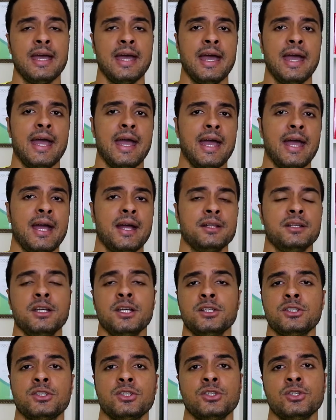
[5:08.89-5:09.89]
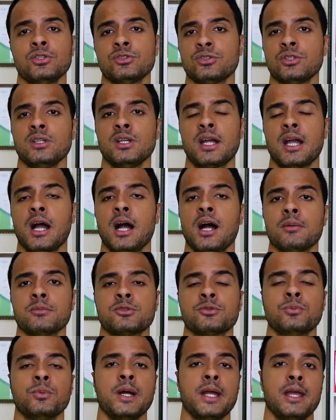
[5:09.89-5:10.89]
and it usually
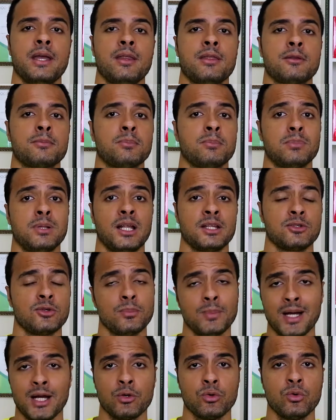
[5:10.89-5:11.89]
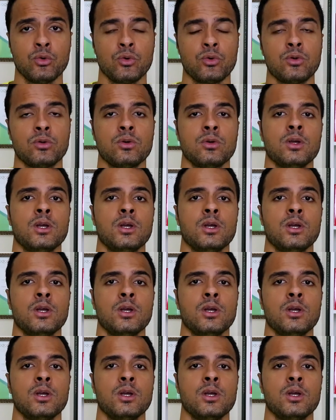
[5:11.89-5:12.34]
comes with pato maduro,